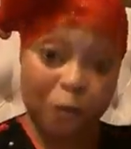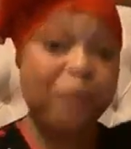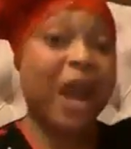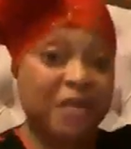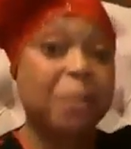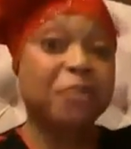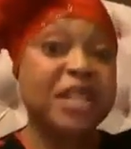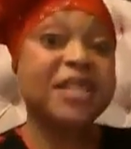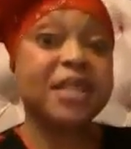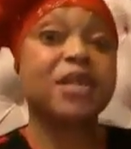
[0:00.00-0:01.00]
Very
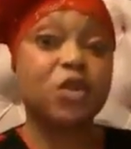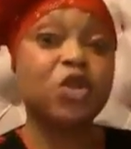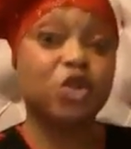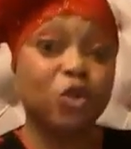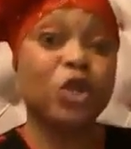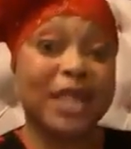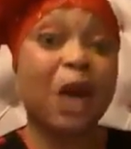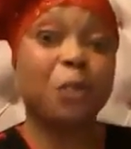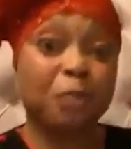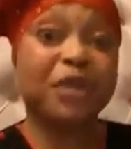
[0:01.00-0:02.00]
pretty,
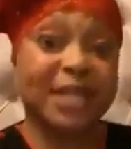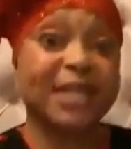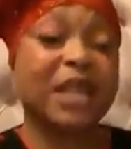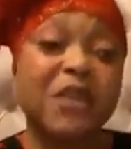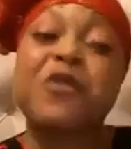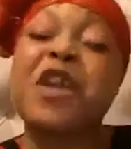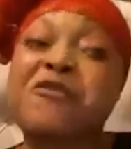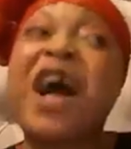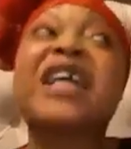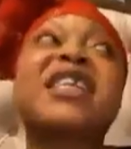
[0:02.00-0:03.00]
Nosa pretty. In
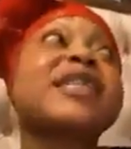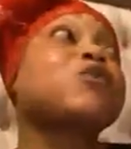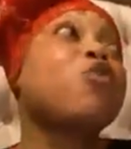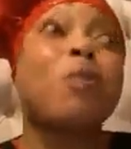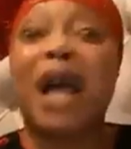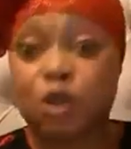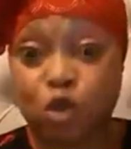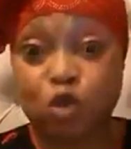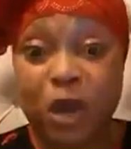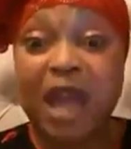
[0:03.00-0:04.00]
fact, this woman
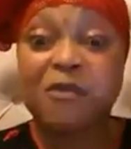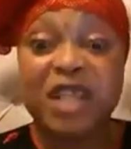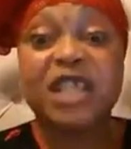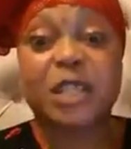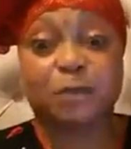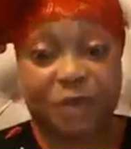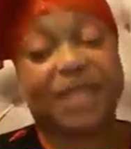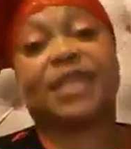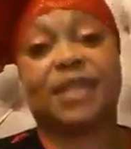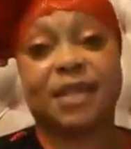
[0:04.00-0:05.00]
too, Evelyn, is
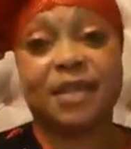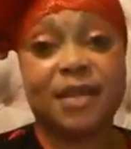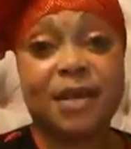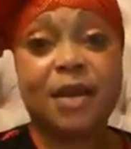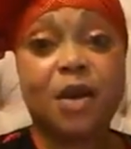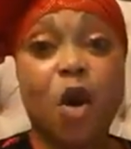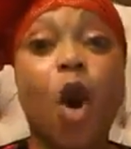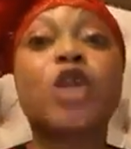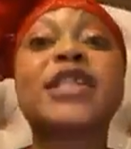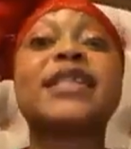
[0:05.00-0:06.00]
pretty
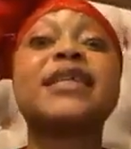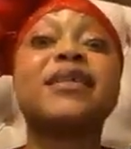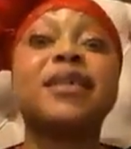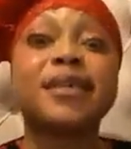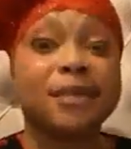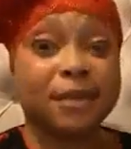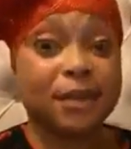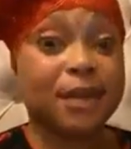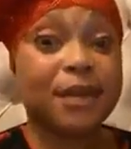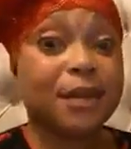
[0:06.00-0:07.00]
until
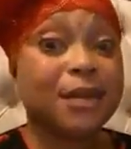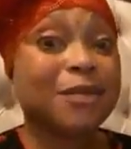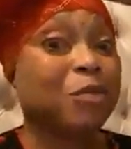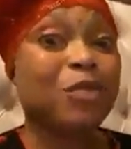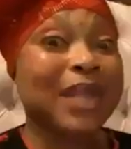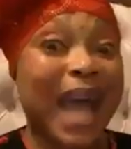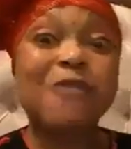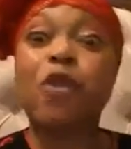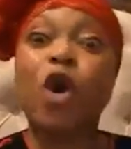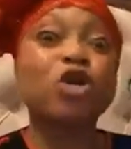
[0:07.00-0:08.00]

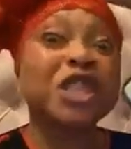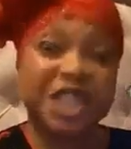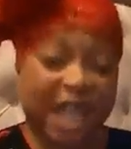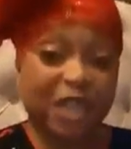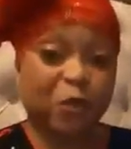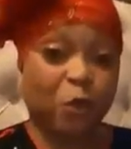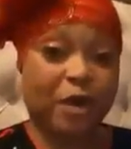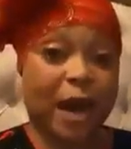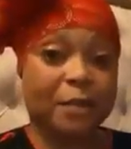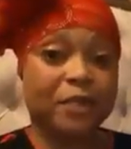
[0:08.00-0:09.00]
life can't change
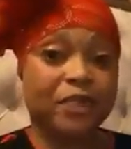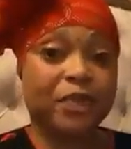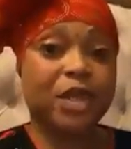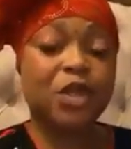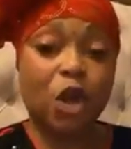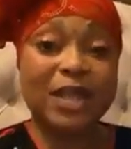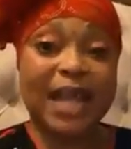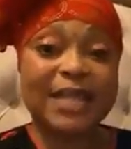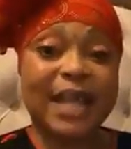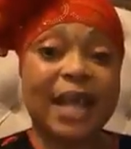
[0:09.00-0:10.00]
for her. You
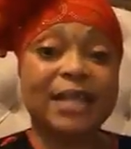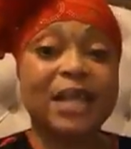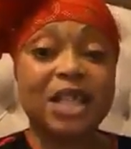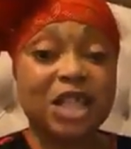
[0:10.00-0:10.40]
understand?